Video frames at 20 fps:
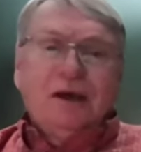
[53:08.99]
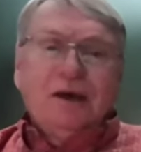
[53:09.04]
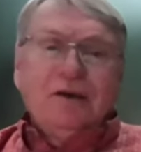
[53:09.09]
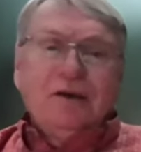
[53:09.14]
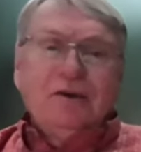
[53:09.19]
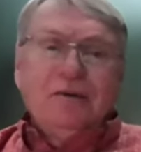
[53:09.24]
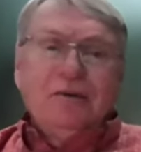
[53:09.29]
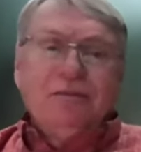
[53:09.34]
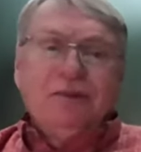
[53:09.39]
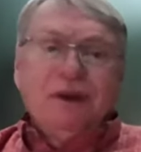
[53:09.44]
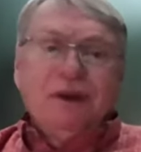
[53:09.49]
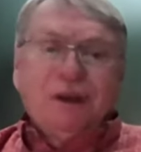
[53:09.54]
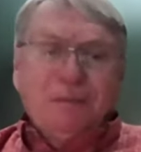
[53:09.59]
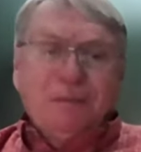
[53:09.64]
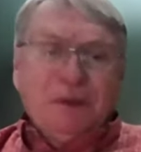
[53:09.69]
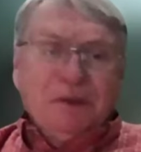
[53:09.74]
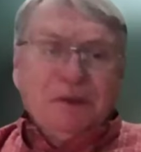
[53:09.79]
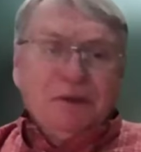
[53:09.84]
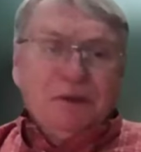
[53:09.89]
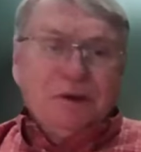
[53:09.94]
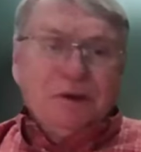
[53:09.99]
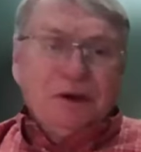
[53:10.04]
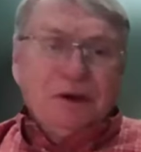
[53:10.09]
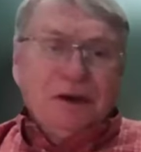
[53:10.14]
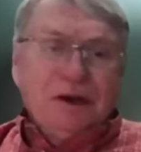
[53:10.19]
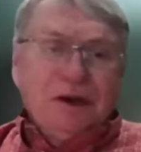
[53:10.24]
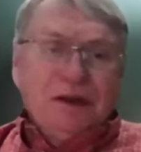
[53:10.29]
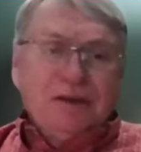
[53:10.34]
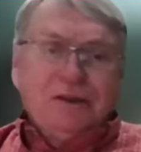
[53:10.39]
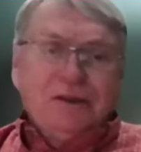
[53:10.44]
Uh, you've got to be
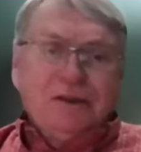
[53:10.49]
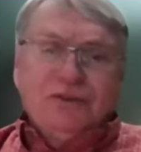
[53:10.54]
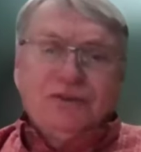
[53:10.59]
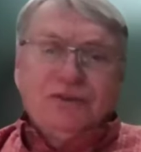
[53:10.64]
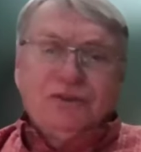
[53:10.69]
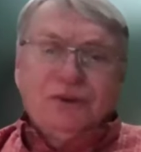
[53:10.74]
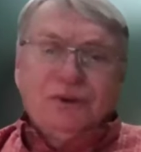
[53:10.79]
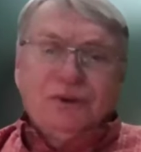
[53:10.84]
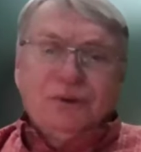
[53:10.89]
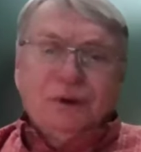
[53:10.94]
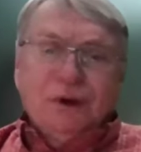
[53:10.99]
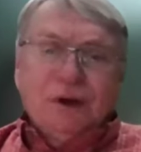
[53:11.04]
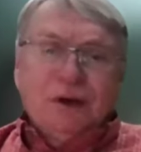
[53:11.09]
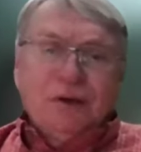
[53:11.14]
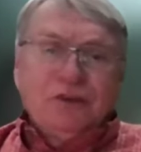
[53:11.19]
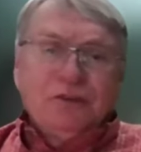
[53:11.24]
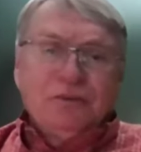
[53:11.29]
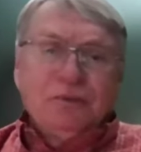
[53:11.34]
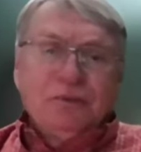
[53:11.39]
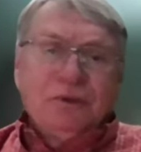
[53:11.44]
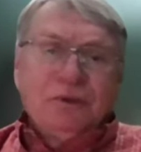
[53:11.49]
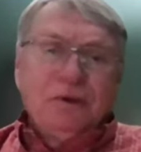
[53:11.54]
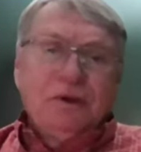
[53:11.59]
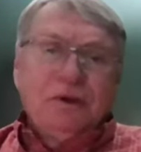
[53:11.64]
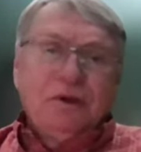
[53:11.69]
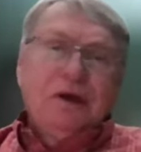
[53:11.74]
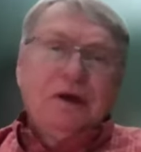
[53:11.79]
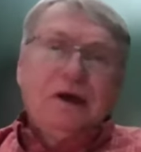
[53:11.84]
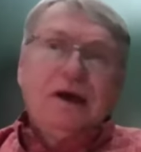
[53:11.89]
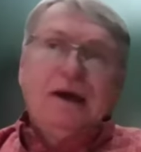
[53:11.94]
looking at this across,
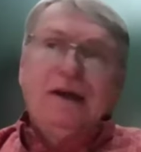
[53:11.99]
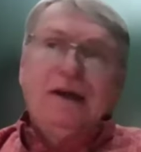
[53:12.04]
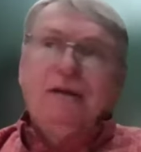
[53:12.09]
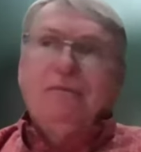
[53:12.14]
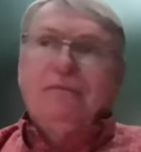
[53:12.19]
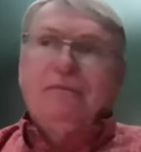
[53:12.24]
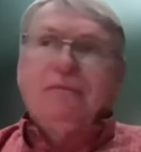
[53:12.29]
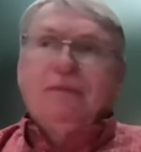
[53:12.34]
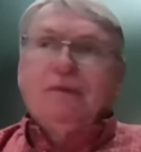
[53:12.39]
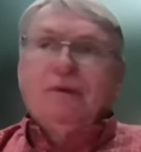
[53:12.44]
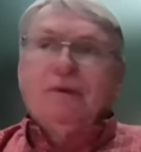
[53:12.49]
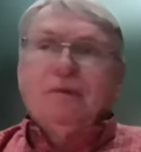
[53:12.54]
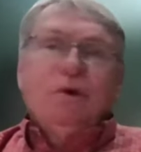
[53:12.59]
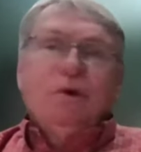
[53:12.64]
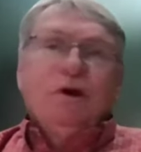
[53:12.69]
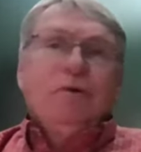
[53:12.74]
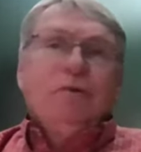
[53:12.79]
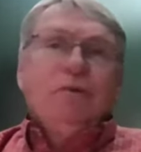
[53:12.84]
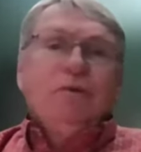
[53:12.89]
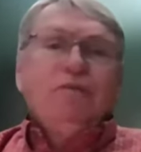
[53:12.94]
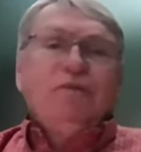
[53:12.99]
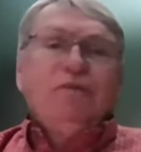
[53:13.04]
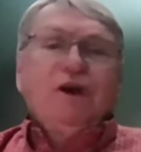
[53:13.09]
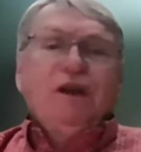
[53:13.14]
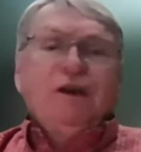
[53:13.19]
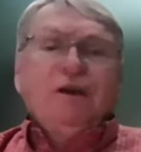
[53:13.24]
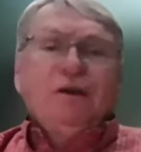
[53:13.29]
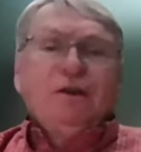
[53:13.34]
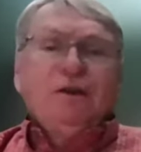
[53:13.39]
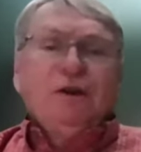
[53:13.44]
uh, well, we've
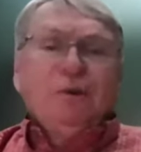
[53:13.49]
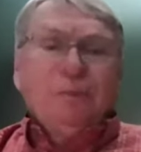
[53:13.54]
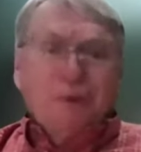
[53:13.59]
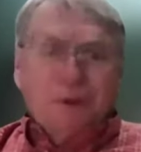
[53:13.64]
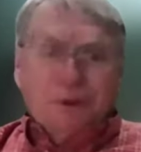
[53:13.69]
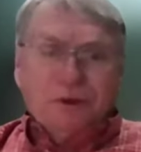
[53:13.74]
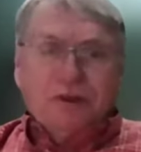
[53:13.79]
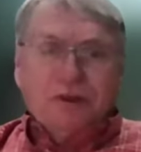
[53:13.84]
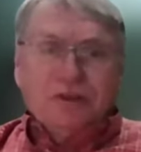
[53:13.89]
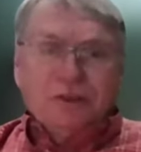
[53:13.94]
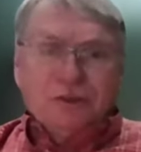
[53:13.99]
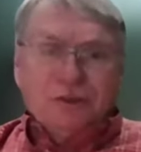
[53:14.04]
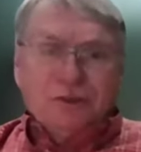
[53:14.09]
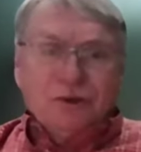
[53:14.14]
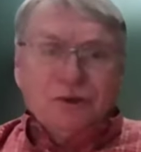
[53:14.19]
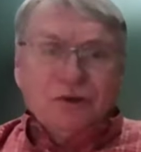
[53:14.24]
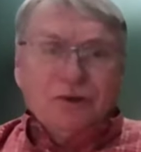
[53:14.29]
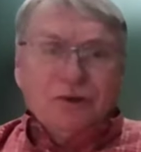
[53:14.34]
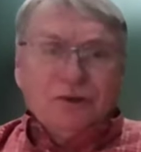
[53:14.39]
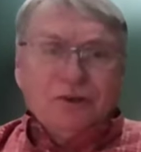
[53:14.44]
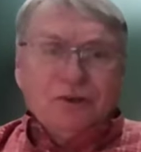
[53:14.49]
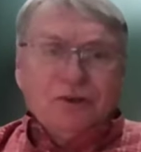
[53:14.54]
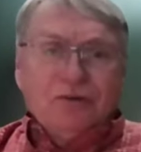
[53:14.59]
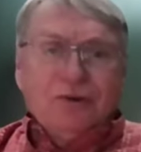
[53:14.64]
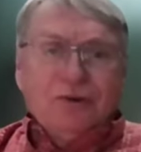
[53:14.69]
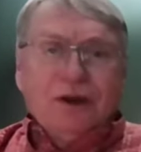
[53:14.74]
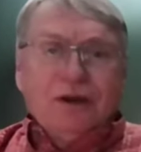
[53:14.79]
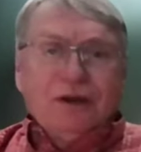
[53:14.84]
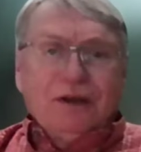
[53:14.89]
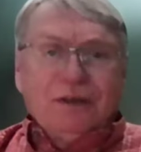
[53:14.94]
got global concerns
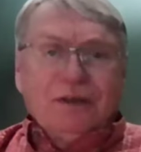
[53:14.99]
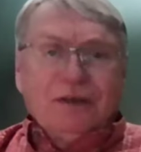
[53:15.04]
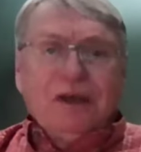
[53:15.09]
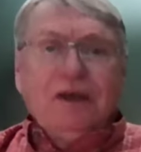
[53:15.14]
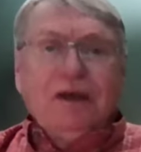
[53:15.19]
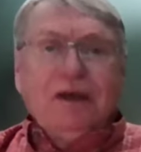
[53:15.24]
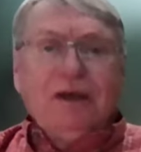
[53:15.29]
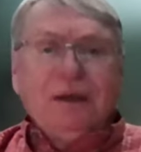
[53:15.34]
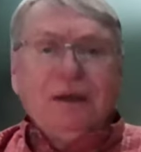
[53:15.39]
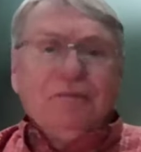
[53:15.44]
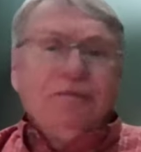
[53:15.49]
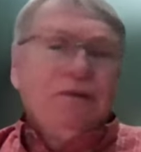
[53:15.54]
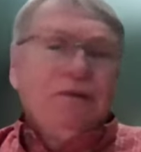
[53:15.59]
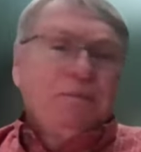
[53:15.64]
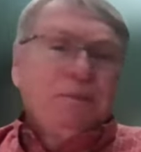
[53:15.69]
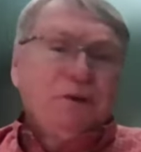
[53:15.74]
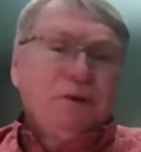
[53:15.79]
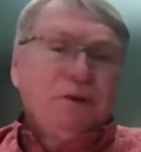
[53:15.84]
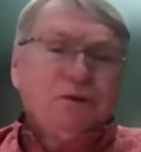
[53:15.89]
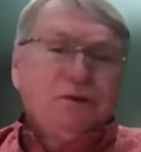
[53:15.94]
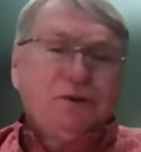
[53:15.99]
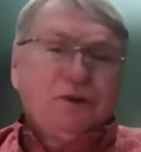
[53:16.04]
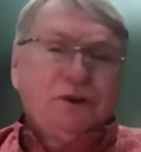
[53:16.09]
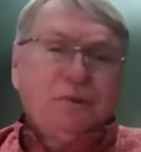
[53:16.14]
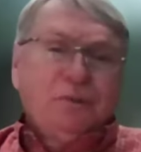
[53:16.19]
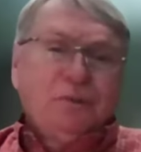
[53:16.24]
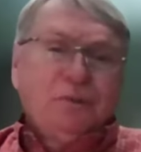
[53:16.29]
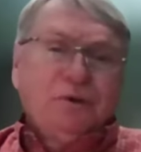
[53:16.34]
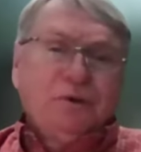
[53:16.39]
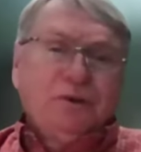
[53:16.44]
and trying to take it from those
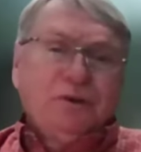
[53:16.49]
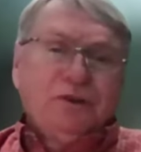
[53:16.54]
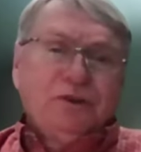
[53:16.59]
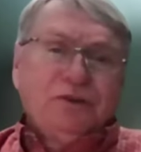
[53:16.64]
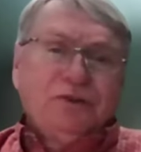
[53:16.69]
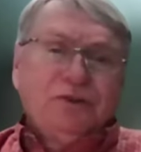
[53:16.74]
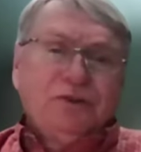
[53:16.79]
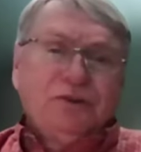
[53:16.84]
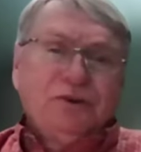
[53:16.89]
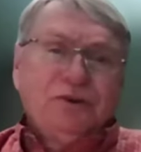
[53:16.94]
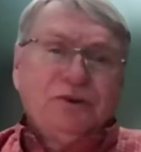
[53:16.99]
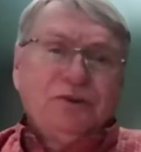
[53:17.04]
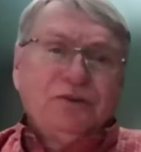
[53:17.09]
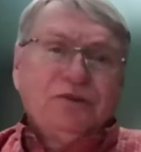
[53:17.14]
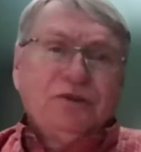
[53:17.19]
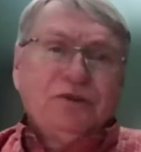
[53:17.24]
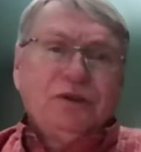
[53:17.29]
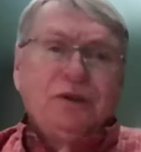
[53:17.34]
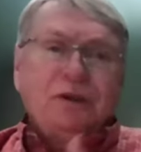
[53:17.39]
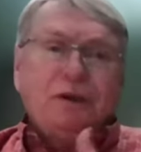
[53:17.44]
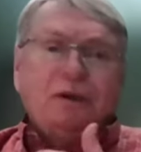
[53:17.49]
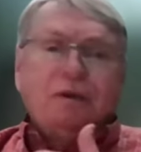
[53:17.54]
global concerns,